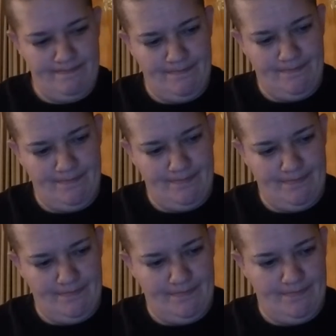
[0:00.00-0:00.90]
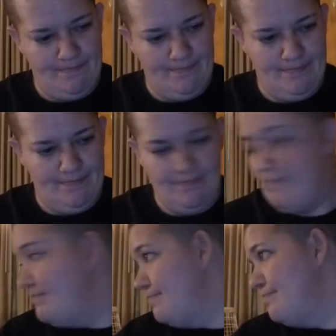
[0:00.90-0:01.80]

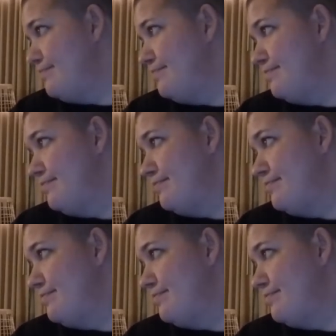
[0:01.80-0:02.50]
[no speech]